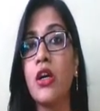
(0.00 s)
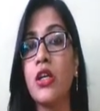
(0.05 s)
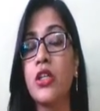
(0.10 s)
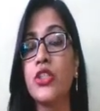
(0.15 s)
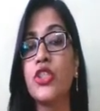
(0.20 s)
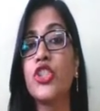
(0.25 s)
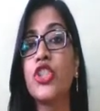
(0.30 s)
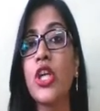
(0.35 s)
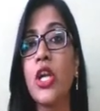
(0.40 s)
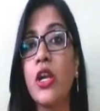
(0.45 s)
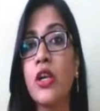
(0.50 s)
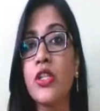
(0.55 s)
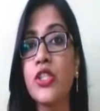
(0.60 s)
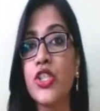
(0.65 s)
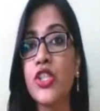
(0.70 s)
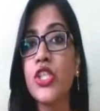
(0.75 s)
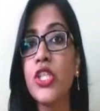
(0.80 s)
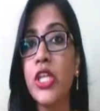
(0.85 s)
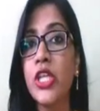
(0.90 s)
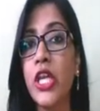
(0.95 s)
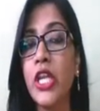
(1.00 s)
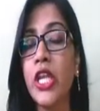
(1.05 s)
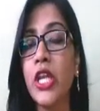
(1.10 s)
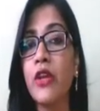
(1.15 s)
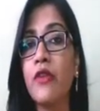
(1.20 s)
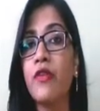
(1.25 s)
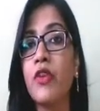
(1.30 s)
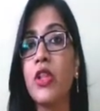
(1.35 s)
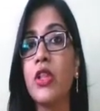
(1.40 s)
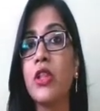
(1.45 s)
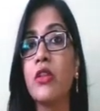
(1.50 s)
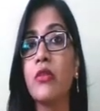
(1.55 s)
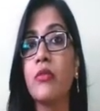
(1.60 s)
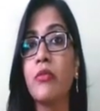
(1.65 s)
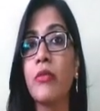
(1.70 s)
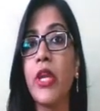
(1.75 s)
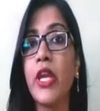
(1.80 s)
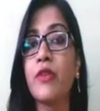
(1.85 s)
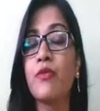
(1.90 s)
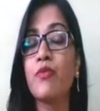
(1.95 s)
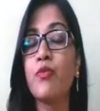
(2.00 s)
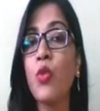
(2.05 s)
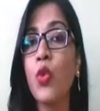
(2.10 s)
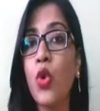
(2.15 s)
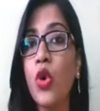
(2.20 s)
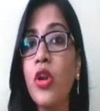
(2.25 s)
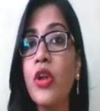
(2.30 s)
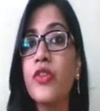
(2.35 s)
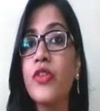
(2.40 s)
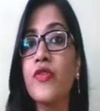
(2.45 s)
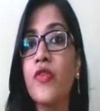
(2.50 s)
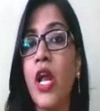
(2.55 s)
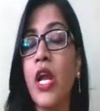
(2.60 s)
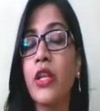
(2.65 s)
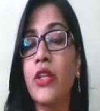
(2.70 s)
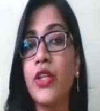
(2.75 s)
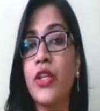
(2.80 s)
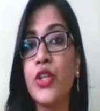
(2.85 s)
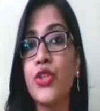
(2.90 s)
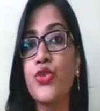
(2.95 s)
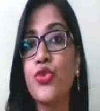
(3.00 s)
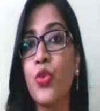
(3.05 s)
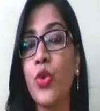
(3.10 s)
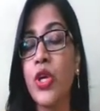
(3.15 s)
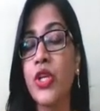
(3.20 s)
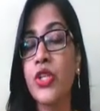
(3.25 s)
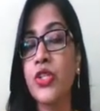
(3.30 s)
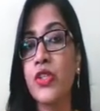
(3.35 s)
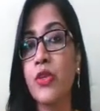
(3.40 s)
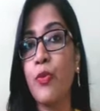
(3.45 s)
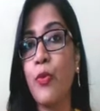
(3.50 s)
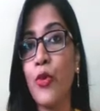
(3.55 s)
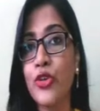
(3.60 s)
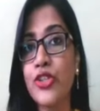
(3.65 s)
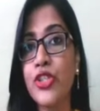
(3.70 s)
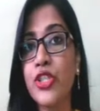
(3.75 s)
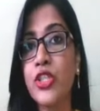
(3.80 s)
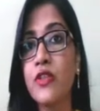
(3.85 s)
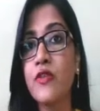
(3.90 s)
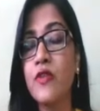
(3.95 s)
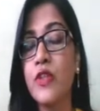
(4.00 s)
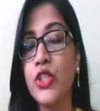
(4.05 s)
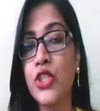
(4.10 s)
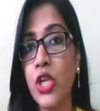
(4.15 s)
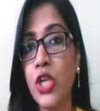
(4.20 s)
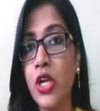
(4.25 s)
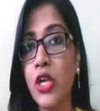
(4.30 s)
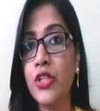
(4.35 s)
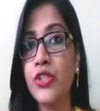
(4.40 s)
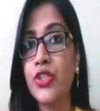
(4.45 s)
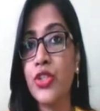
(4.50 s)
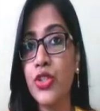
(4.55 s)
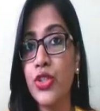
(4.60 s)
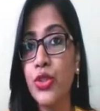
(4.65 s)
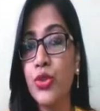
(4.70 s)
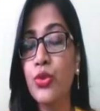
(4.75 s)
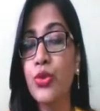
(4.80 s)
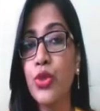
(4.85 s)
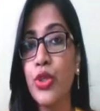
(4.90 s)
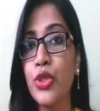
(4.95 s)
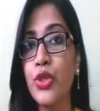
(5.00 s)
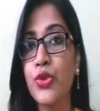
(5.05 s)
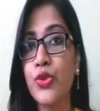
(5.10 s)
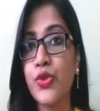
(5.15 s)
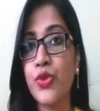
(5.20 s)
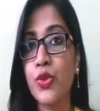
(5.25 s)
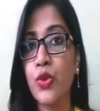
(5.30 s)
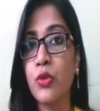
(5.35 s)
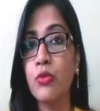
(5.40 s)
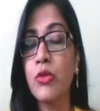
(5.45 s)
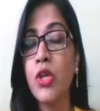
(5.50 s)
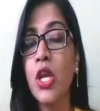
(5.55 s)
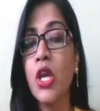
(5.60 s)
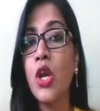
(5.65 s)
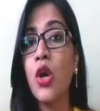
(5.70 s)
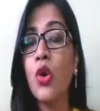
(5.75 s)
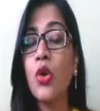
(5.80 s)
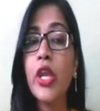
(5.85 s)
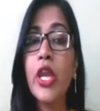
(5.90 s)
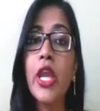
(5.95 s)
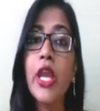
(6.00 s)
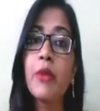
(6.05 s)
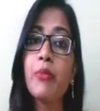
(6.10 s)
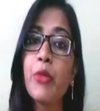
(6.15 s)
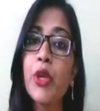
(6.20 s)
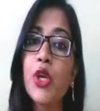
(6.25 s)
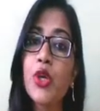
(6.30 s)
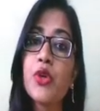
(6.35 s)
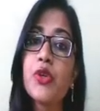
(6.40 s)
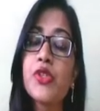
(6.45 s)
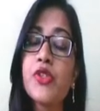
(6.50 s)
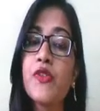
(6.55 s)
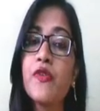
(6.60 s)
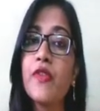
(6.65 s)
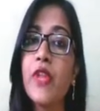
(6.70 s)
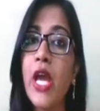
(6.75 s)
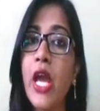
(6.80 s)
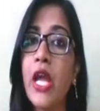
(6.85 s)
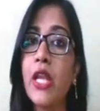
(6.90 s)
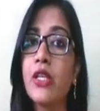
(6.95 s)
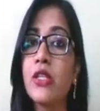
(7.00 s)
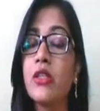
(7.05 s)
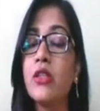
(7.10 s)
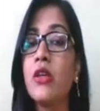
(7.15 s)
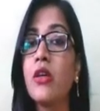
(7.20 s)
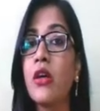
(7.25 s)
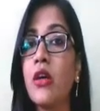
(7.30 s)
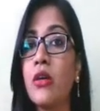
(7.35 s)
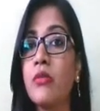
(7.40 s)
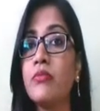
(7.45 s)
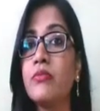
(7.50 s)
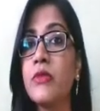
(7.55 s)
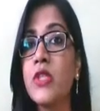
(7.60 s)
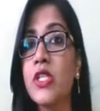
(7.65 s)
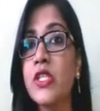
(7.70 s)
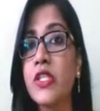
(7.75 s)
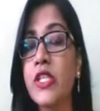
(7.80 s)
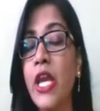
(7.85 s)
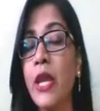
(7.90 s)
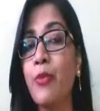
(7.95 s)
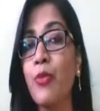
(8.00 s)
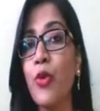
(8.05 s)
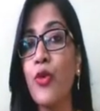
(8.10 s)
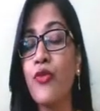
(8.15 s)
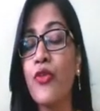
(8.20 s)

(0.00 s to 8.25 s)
charged DNA will get more attracted towards the positively charged nucleosome. Okay, and because of that, the this type of